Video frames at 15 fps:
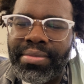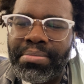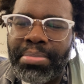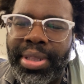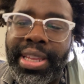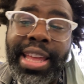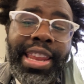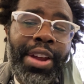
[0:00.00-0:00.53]

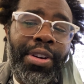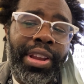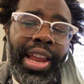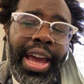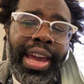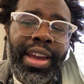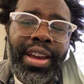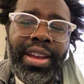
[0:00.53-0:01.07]
But then they were
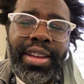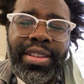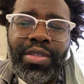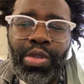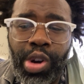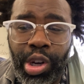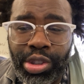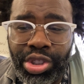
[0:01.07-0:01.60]
like,
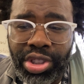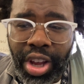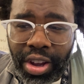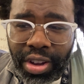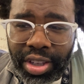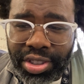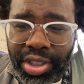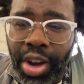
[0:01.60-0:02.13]
well,
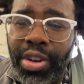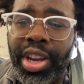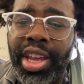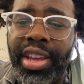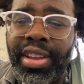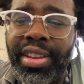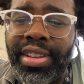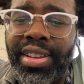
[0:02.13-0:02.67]

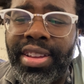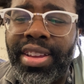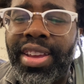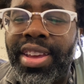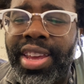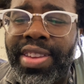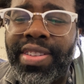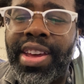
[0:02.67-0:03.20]
Sony
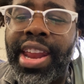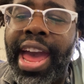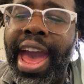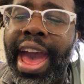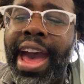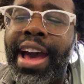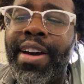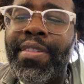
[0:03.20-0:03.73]
is going to
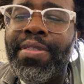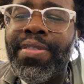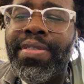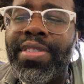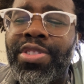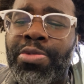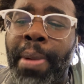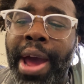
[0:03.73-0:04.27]
have
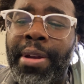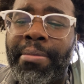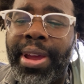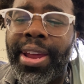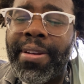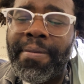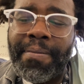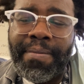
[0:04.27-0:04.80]

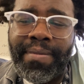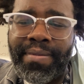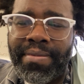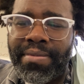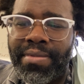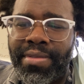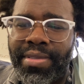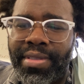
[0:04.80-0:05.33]
Spider-Man.
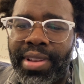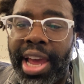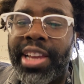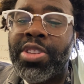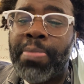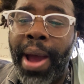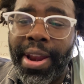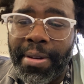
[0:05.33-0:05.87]

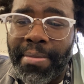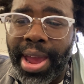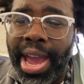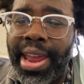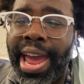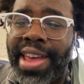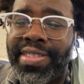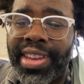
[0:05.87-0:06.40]
Like,
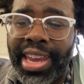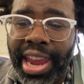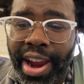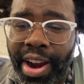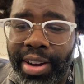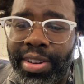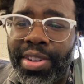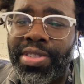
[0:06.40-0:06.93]
Spider-Man as a
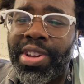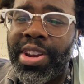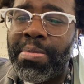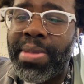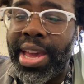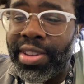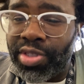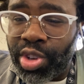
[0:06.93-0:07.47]
character is going to
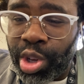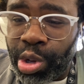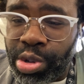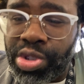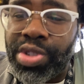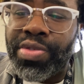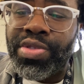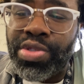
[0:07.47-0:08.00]
be
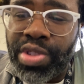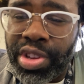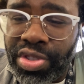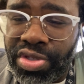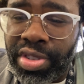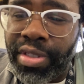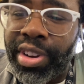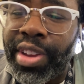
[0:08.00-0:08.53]
exclusive to the
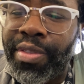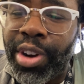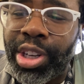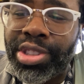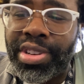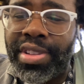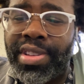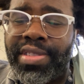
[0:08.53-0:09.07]
Sony
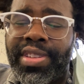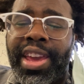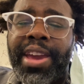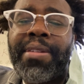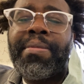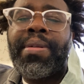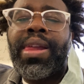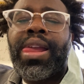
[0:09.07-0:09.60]
version of this
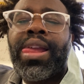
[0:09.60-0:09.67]
game.